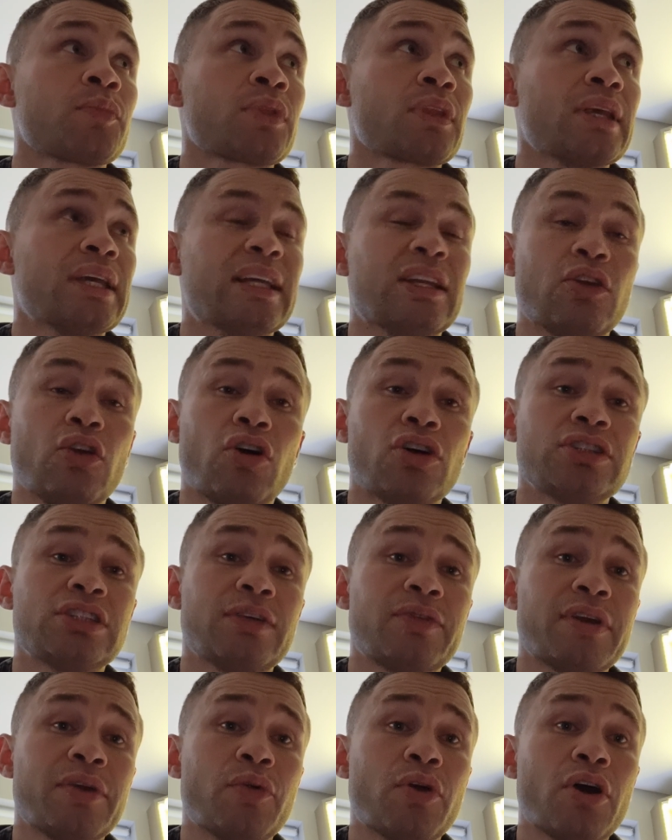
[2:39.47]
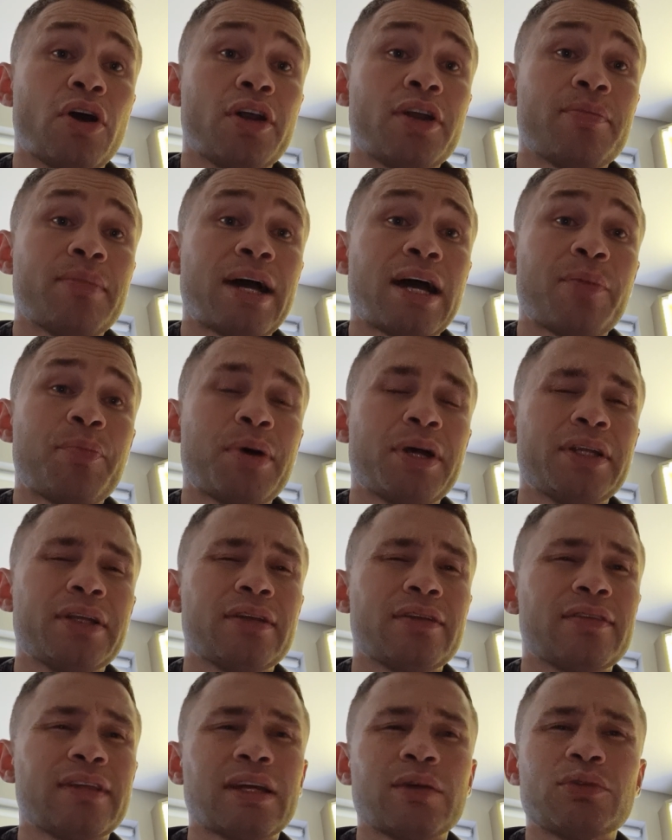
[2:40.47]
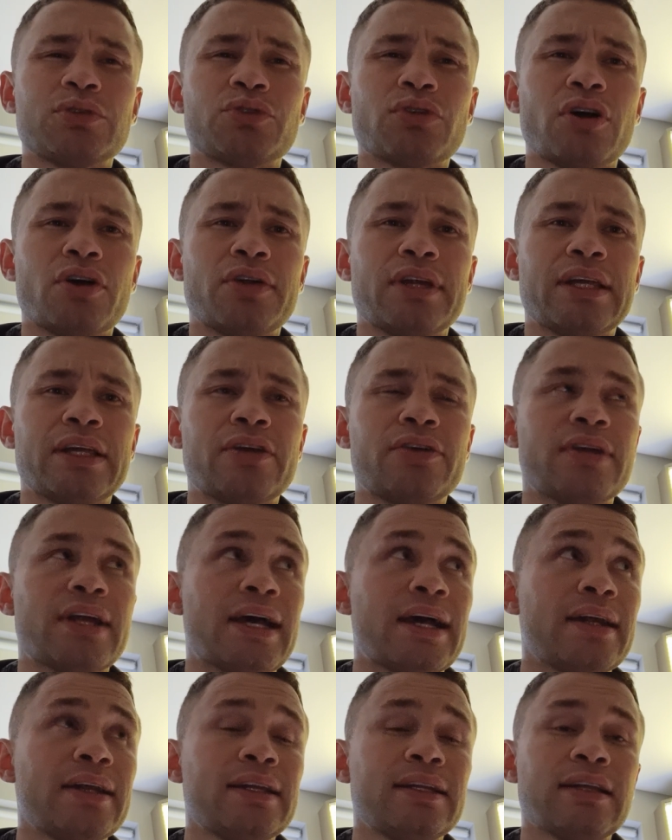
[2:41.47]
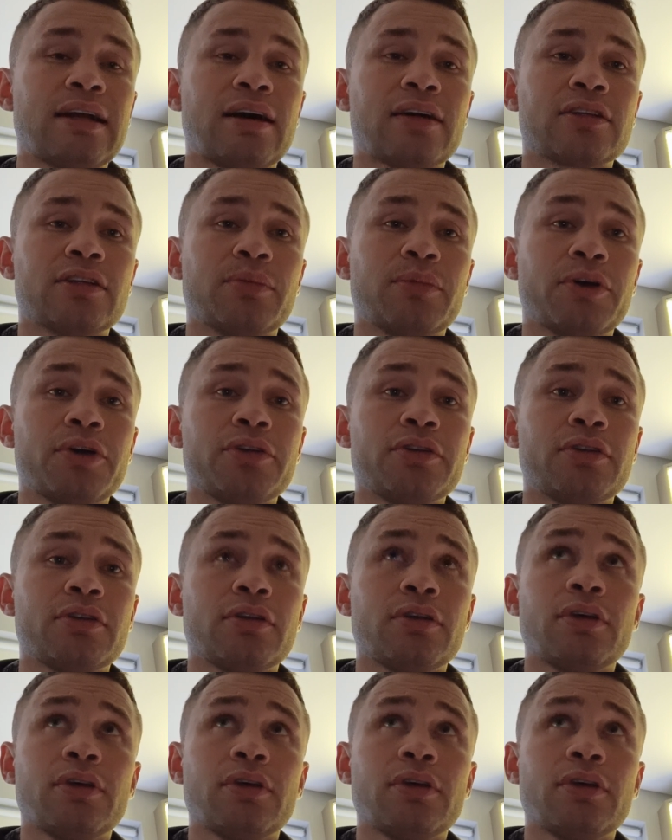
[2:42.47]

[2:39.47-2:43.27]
he had lost every round, in my opinion. I think it was round 8 or 9. He knocked him out.